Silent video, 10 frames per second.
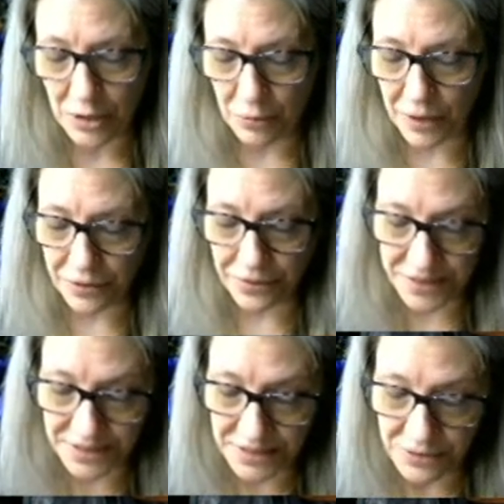whether
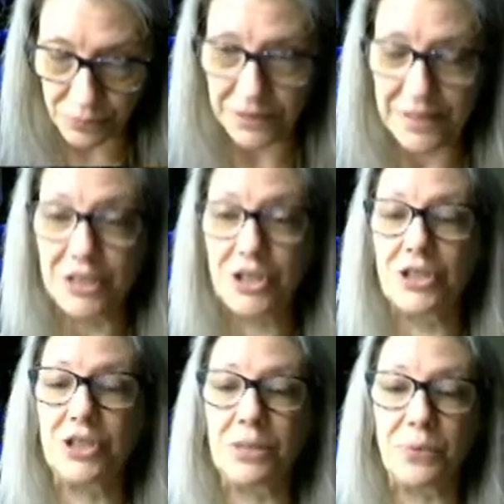this is
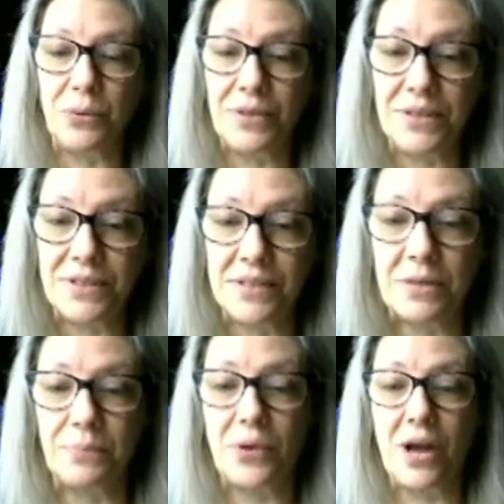relationship or this is
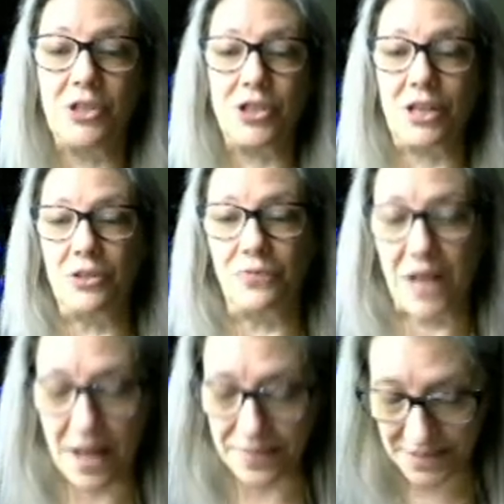a project, you've
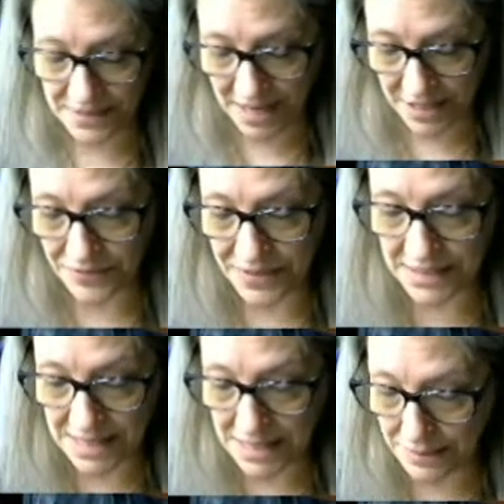got this head of
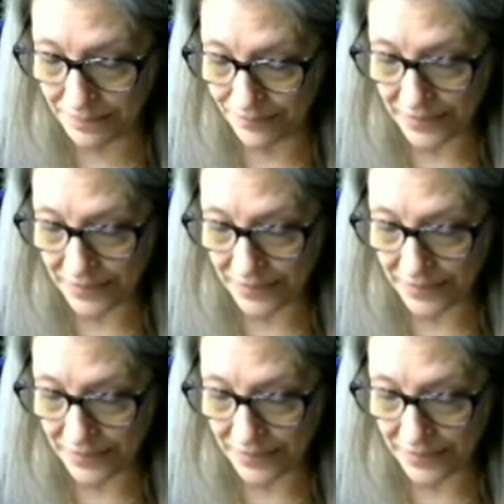steam.